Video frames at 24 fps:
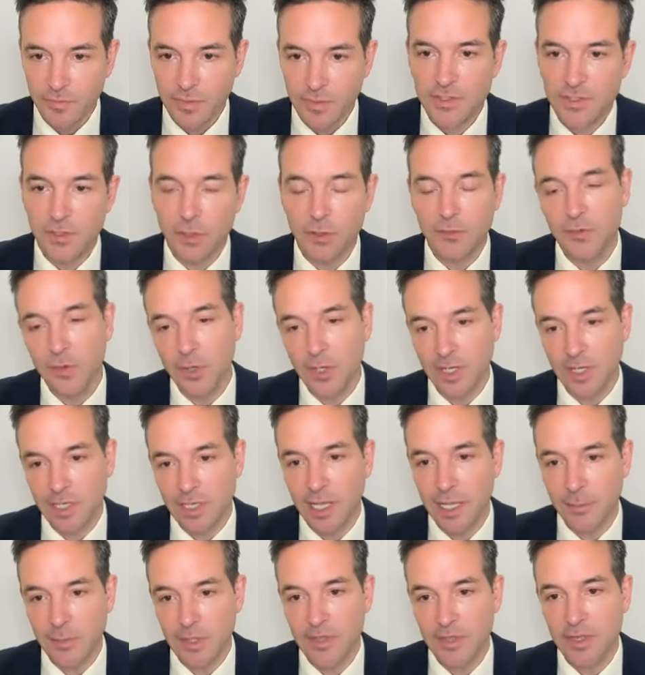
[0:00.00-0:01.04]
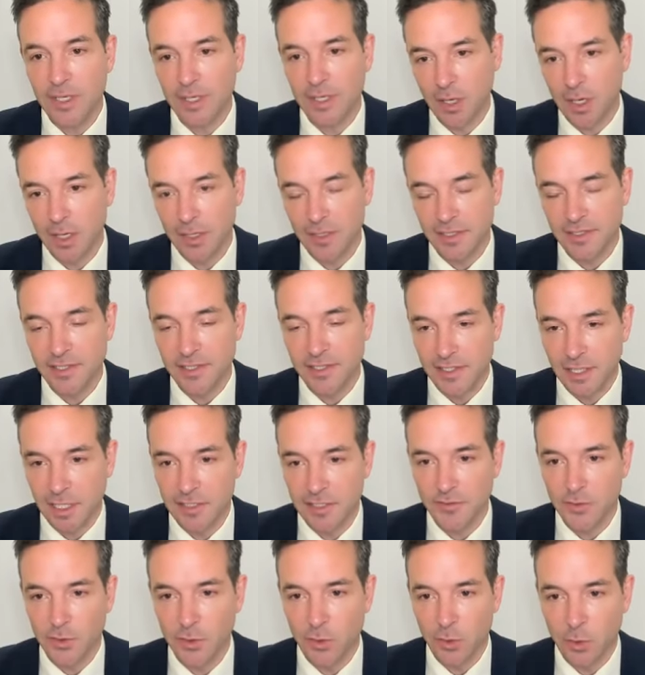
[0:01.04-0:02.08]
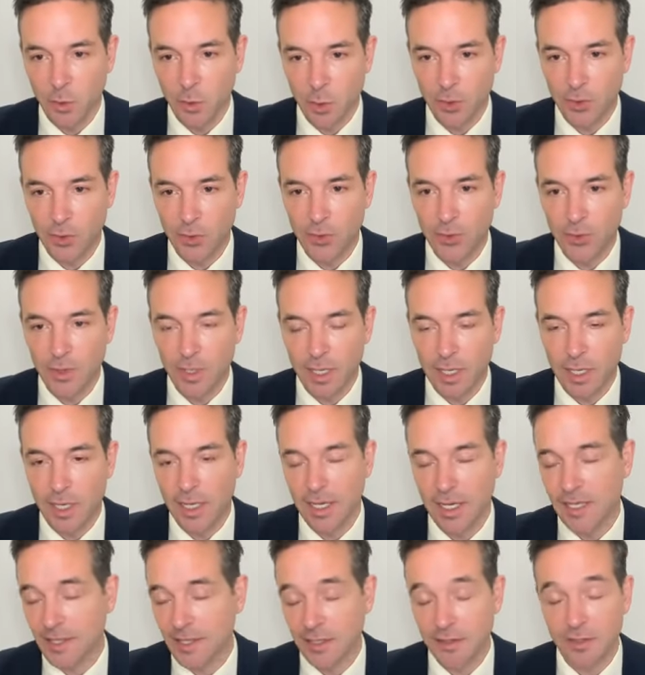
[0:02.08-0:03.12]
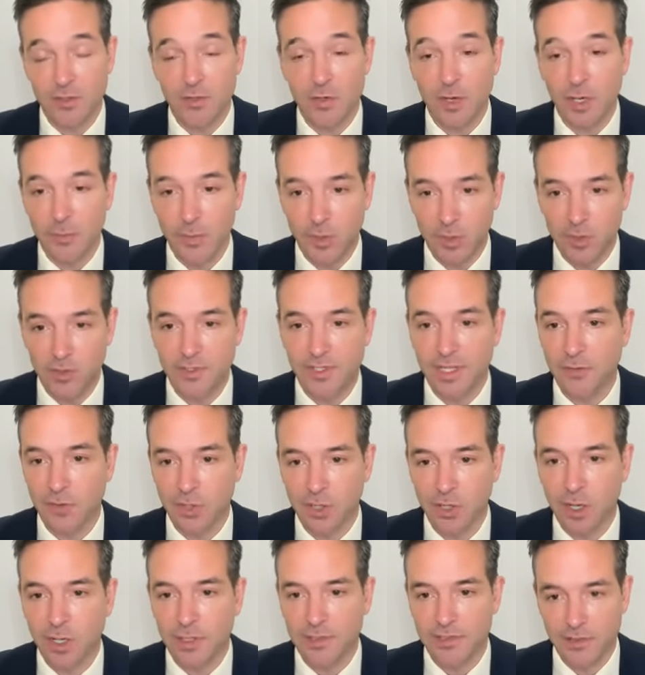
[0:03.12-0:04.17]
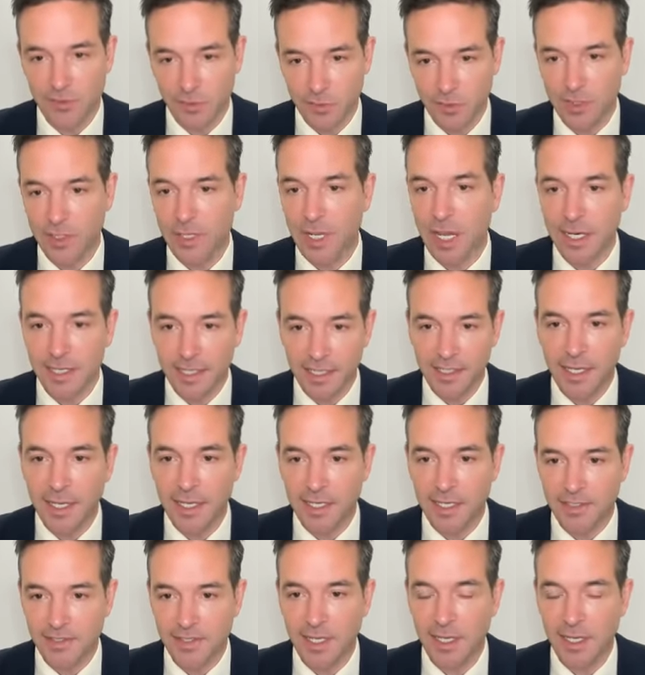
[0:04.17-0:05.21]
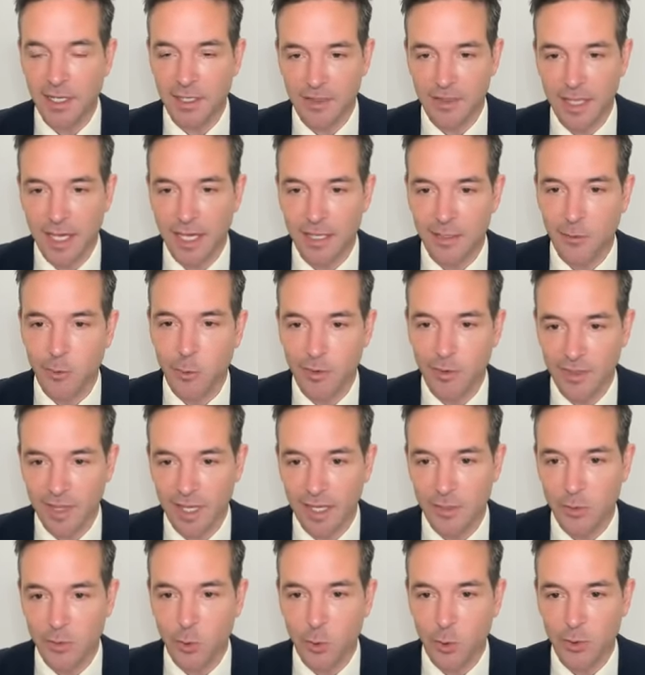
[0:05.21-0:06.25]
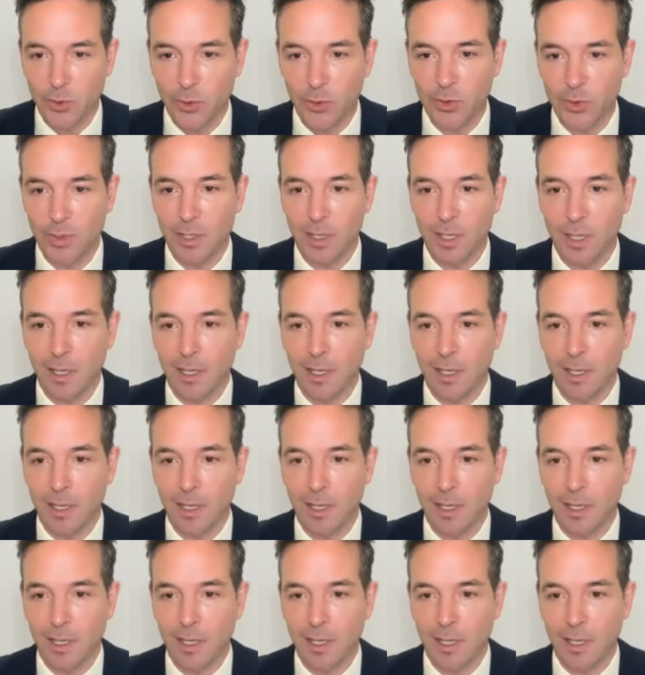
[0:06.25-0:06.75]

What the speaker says: So if you had a claimant that got a successful order and then the tribunal's never constituted 90 days, that order